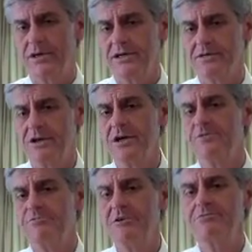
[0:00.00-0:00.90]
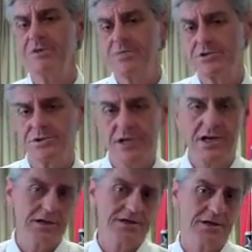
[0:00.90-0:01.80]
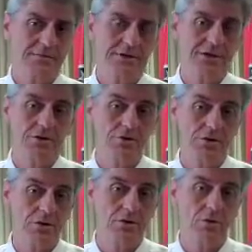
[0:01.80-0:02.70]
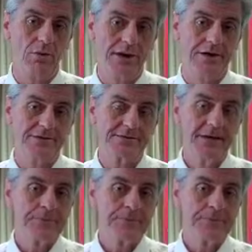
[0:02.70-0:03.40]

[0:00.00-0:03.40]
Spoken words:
at least 50% in some of the old oil wells.